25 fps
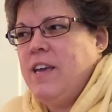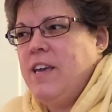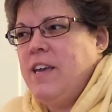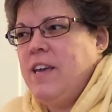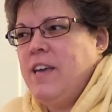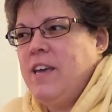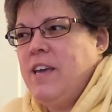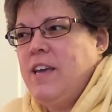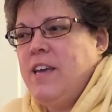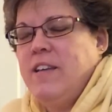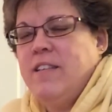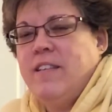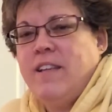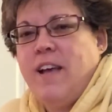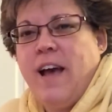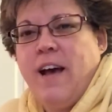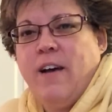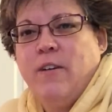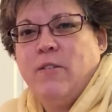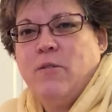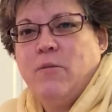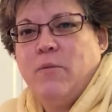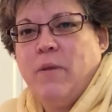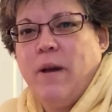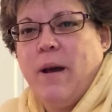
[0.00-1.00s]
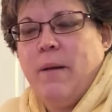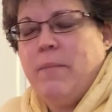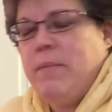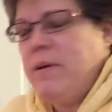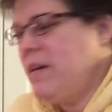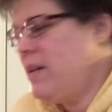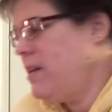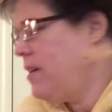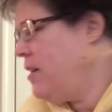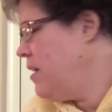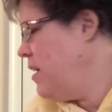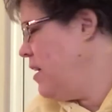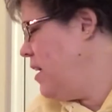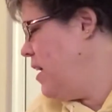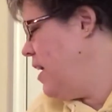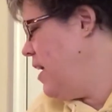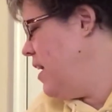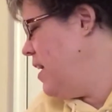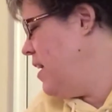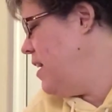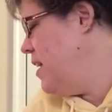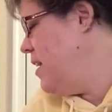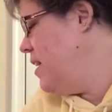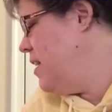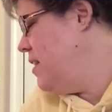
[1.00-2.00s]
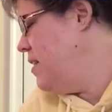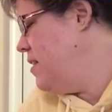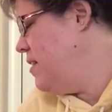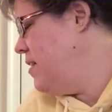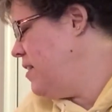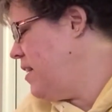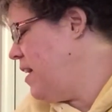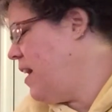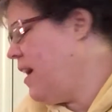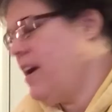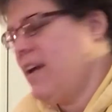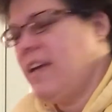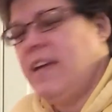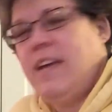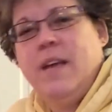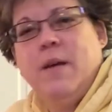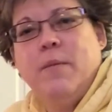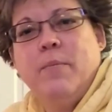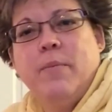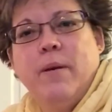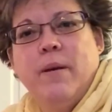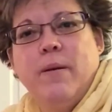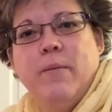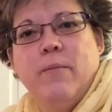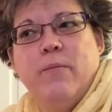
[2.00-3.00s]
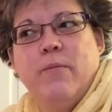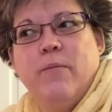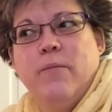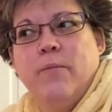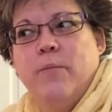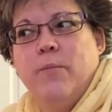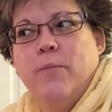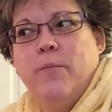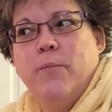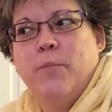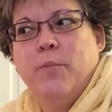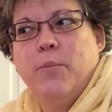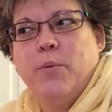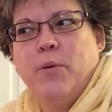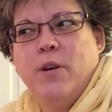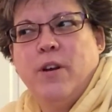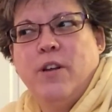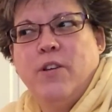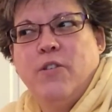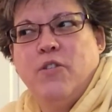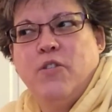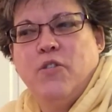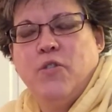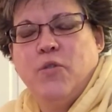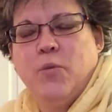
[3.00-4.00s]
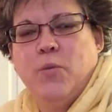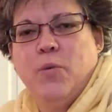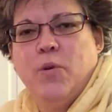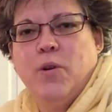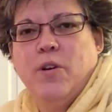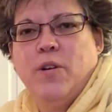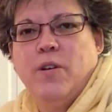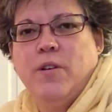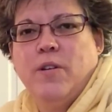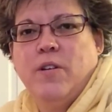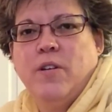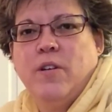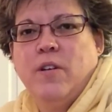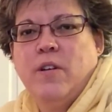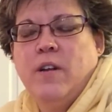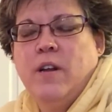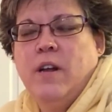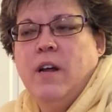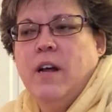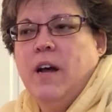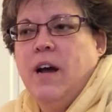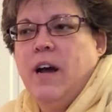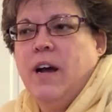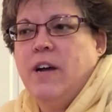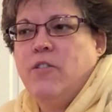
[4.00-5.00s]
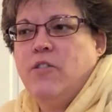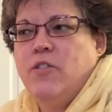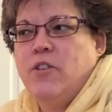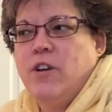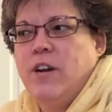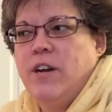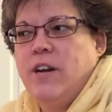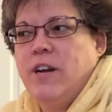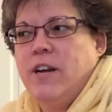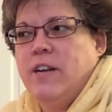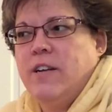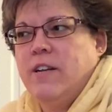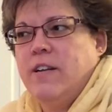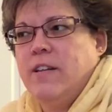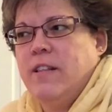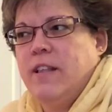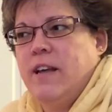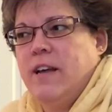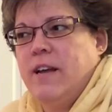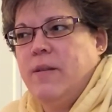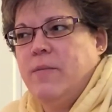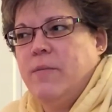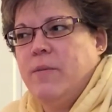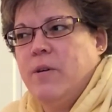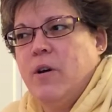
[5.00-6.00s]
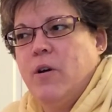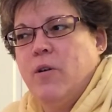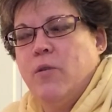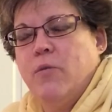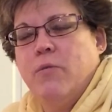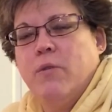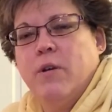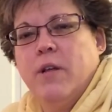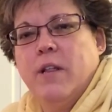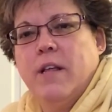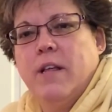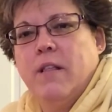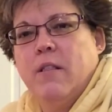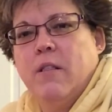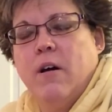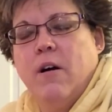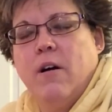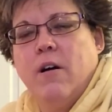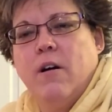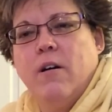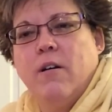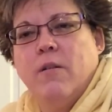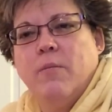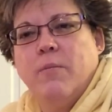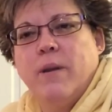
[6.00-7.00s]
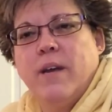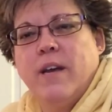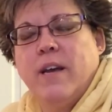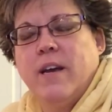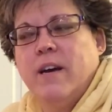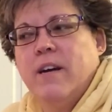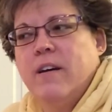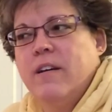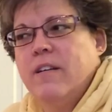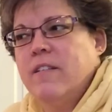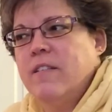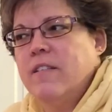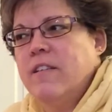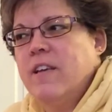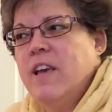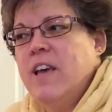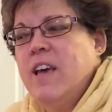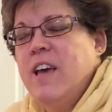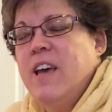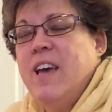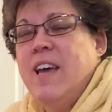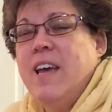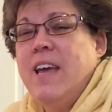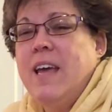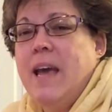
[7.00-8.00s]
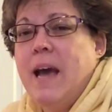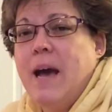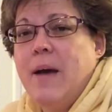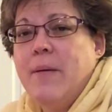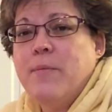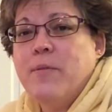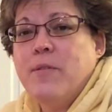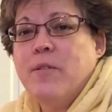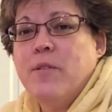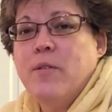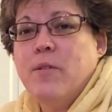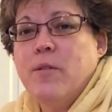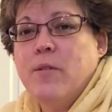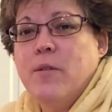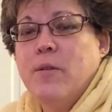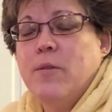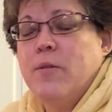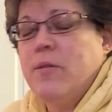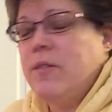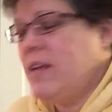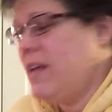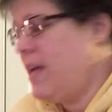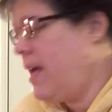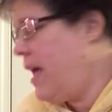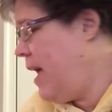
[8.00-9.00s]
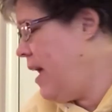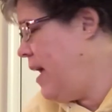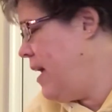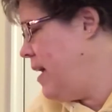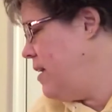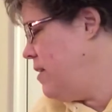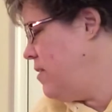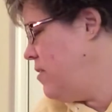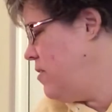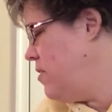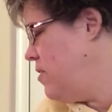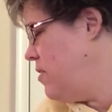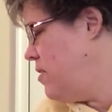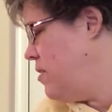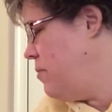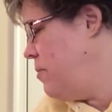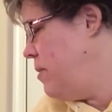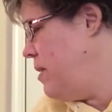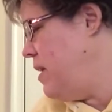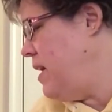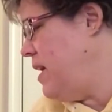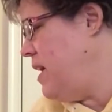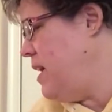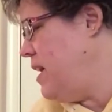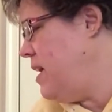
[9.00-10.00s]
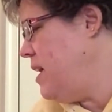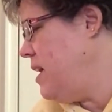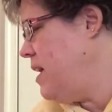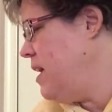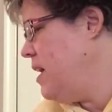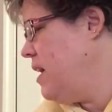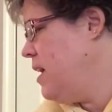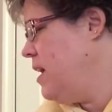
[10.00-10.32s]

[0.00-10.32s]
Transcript: He's a house rabbit, and I keep him pretty short. I try not to let him go really long because he absolutely hates to be